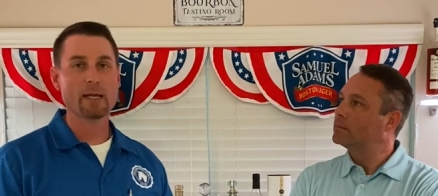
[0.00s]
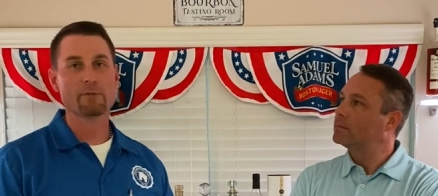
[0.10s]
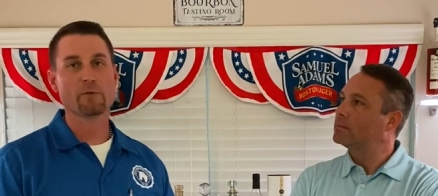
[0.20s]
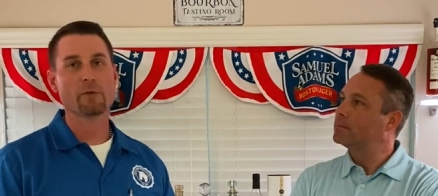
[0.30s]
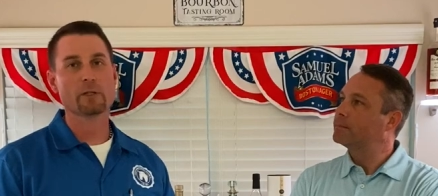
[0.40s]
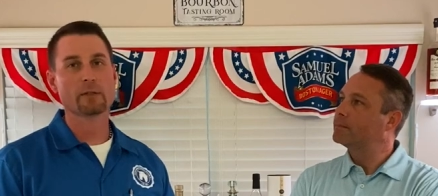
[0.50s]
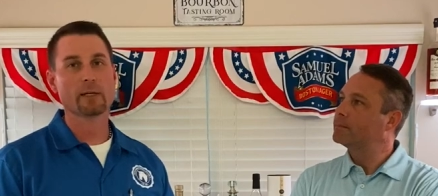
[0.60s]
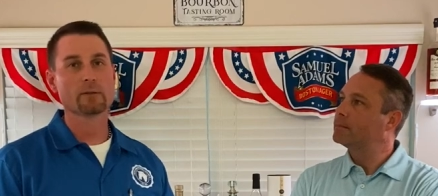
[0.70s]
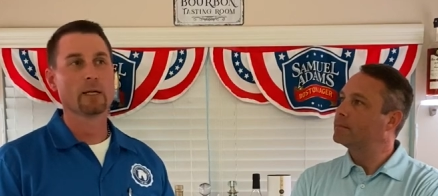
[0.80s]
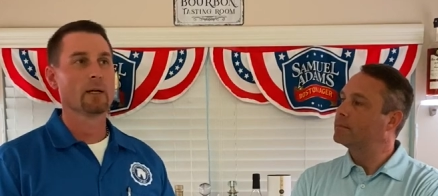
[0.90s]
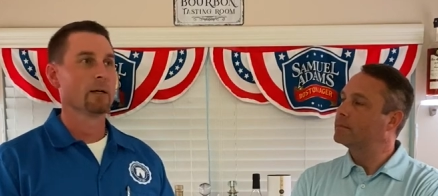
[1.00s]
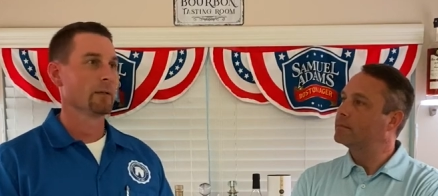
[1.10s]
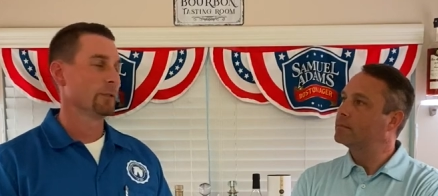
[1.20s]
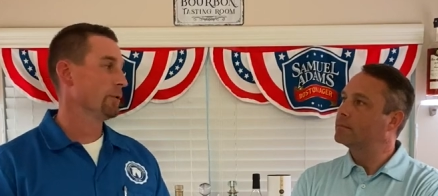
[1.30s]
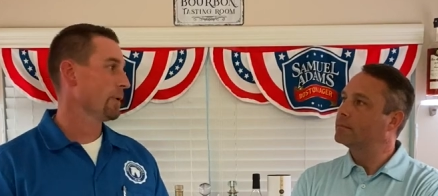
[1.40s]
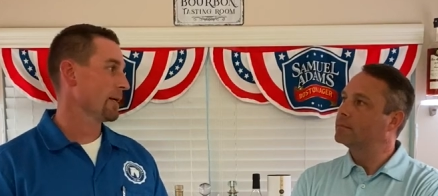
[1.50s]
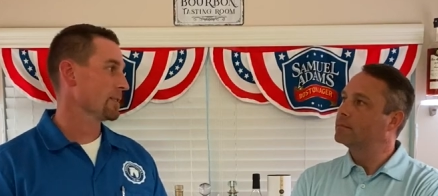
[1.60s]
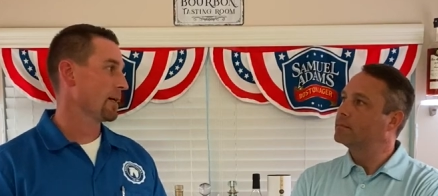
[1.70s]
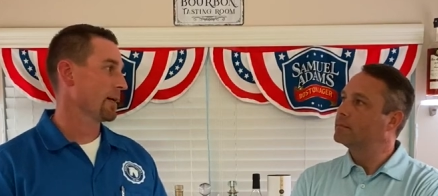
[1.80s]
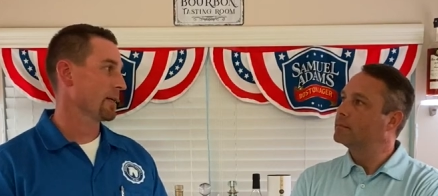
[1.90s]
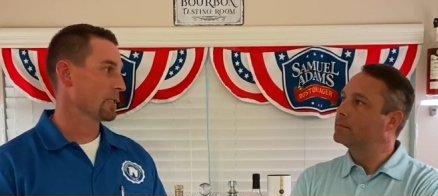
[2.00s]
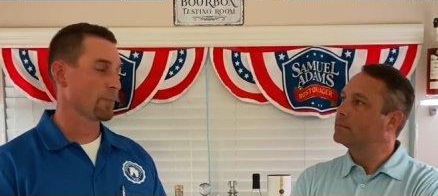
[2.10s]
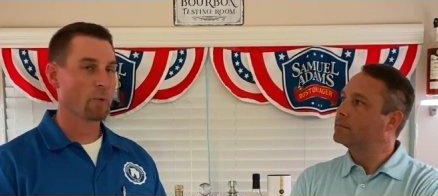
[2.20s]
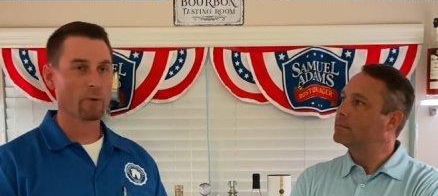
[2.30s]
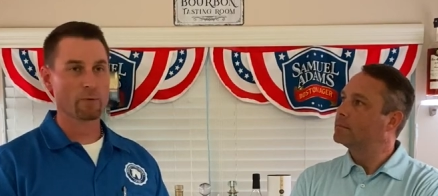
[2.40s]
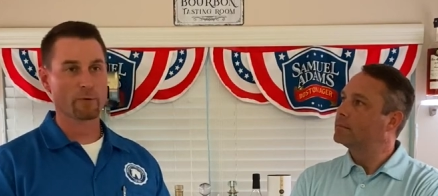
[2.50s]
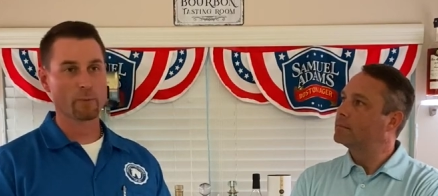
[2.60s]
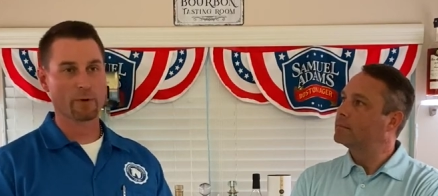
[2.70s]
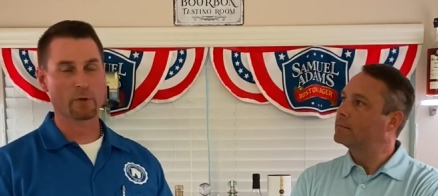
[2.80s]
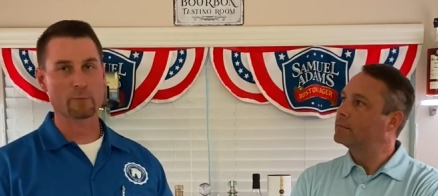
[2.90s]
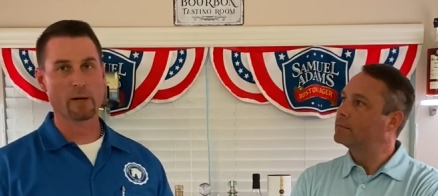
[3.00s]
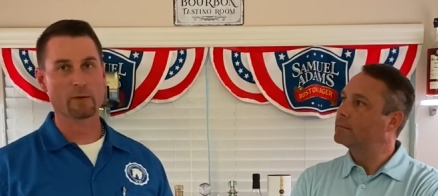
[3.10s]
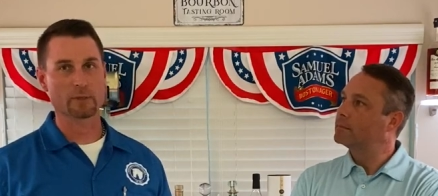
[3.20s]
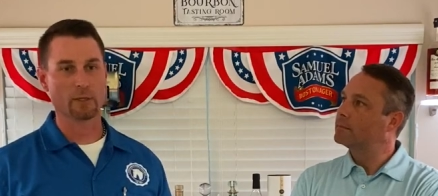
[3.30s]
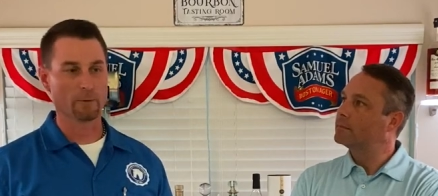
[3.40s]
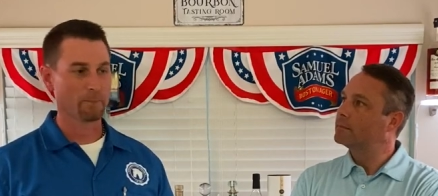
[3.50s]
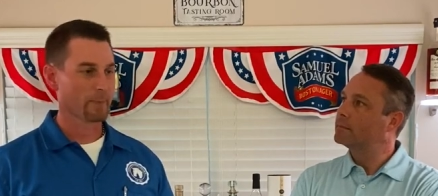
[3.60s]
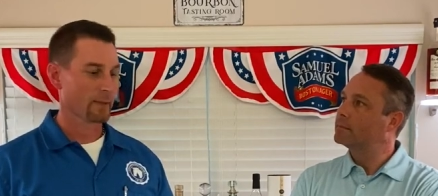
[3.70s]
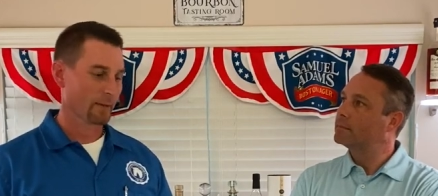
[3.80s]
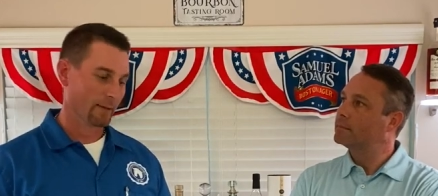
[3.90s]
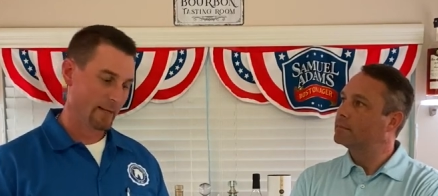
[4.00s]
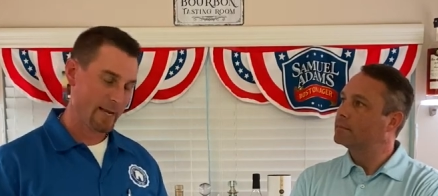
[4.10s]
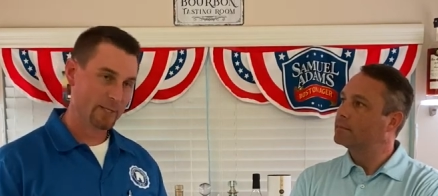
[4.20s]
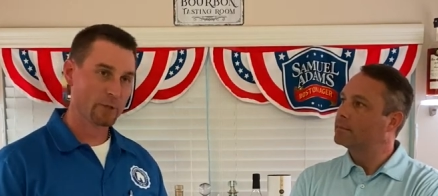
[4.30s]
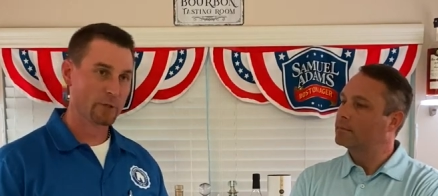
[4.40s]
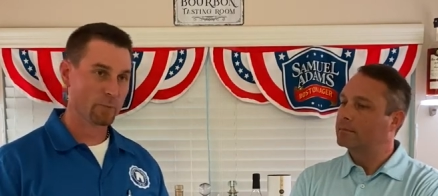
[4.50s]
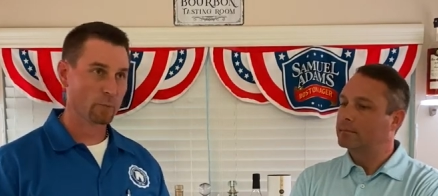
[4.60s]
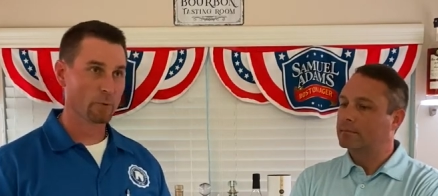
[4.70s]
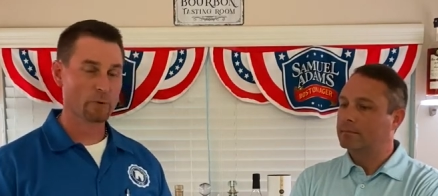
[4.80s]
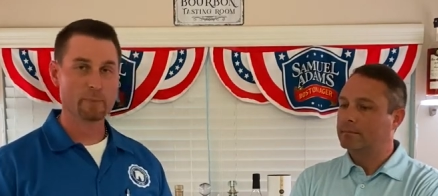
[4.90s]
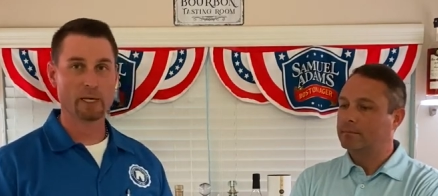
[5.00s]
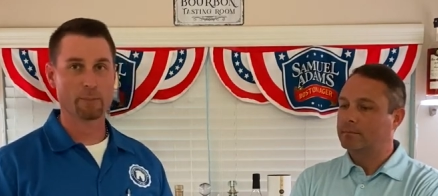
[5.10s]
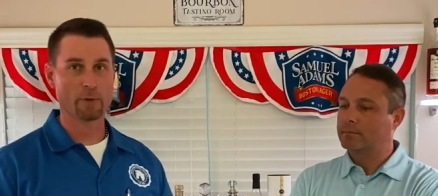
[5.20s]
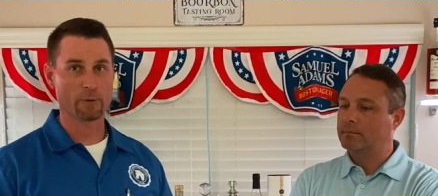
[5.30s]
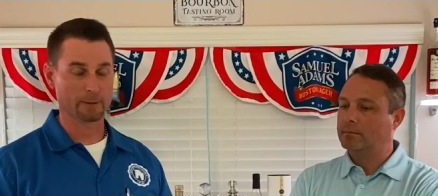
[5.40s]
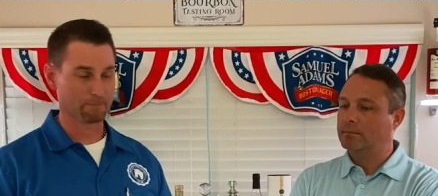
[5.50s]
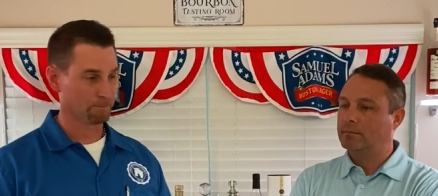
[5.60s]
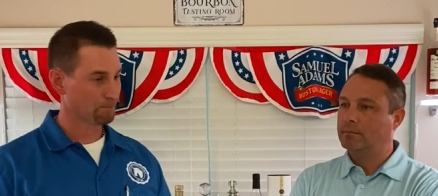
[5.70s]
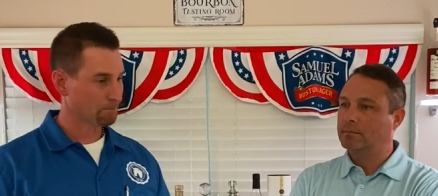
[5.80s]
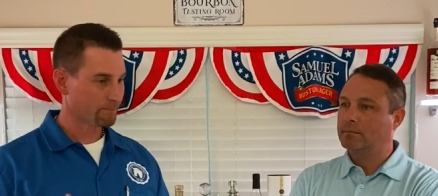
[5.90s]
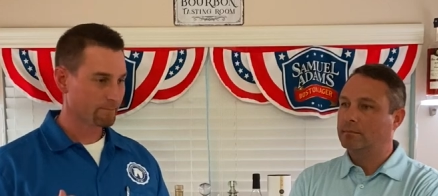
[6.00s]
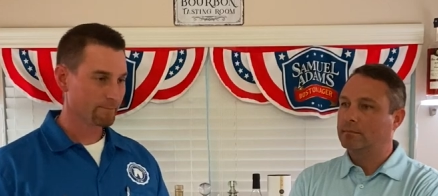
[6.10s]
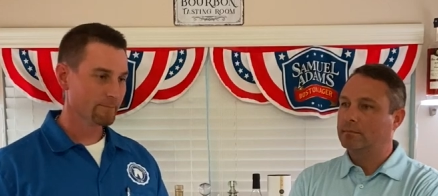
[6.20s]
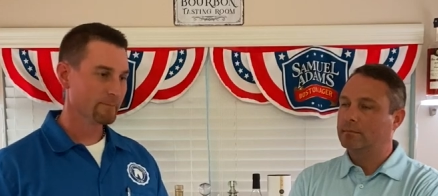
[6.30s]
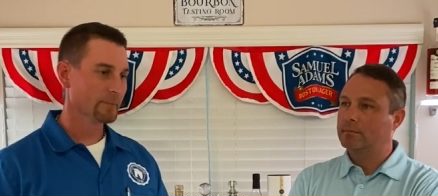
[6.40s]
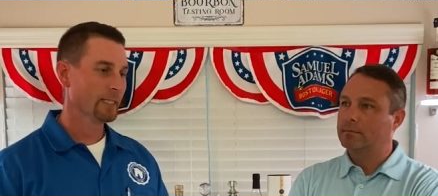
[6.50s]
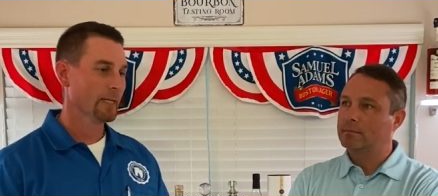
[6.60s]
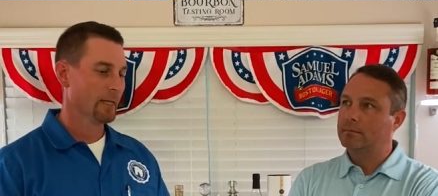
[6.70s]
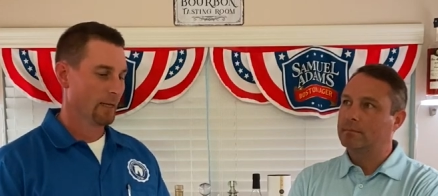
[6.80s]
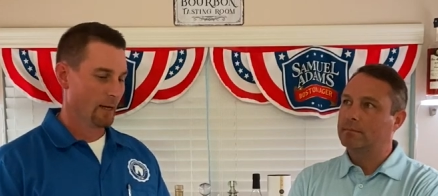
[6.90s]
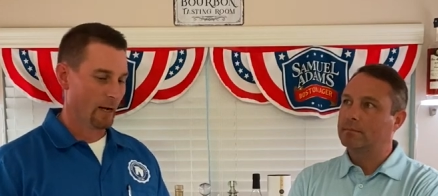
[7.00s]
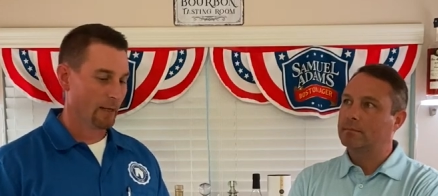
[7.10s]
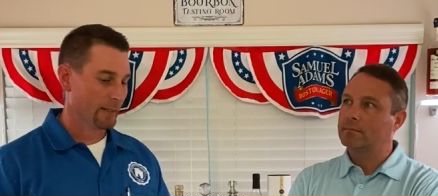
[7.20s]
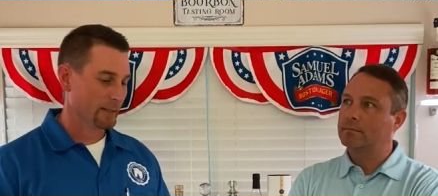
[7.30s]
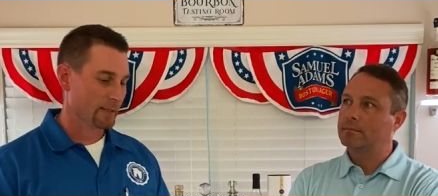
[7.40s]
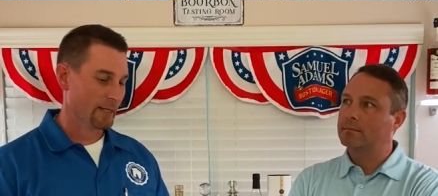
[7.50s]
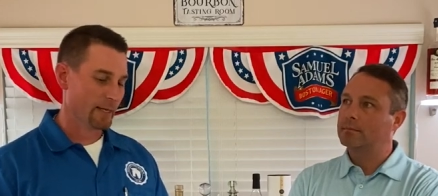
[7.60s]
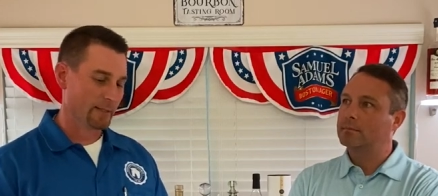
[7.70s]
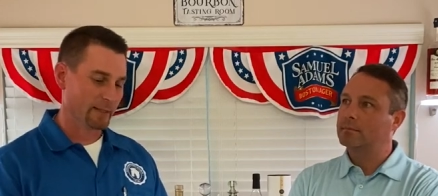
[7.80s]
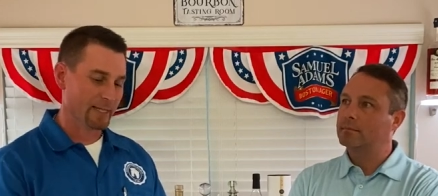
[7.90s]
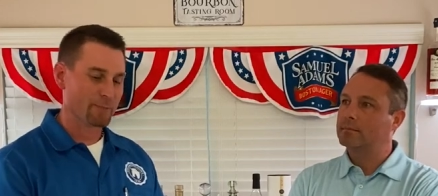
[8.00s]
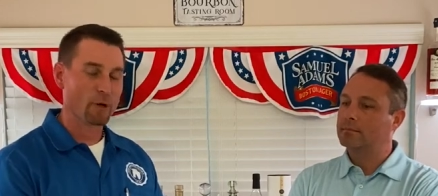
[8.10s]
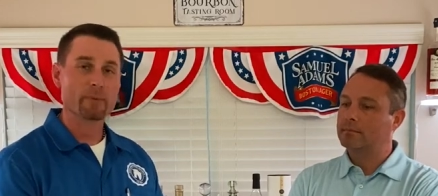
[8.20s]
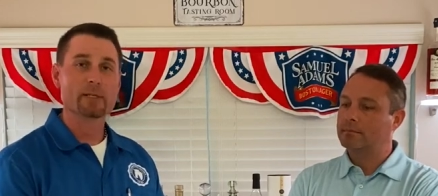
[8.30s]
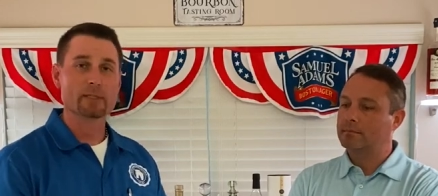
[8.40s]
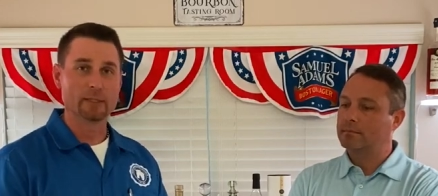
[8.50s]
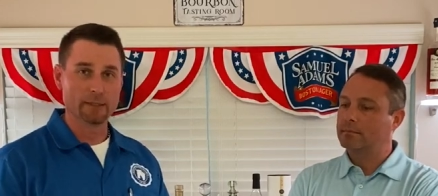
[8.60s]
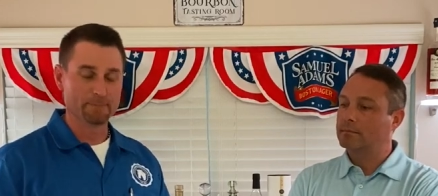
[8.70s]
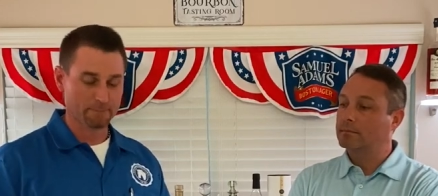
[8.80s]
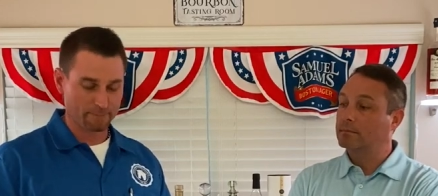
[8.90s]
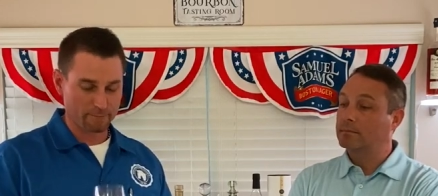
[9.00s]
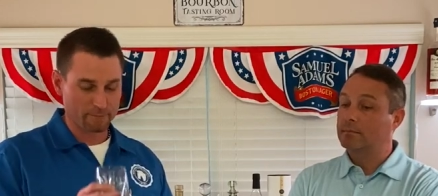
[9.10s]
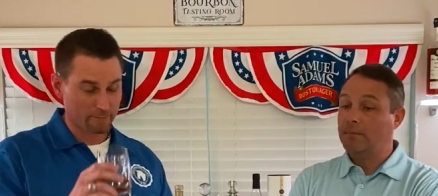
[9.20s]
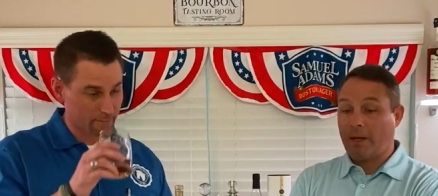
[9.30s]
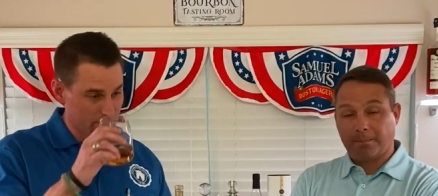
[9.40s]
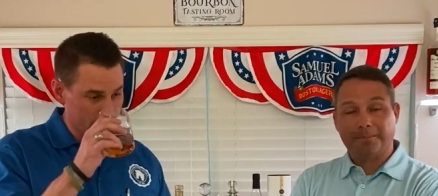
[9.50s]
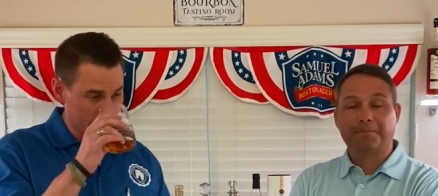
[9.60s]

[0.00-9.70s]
Speaker 1: have to figure out who has the highest support for where those bottles go. Is there some rules being broken? All I can say is that this bourbon is good. Yep.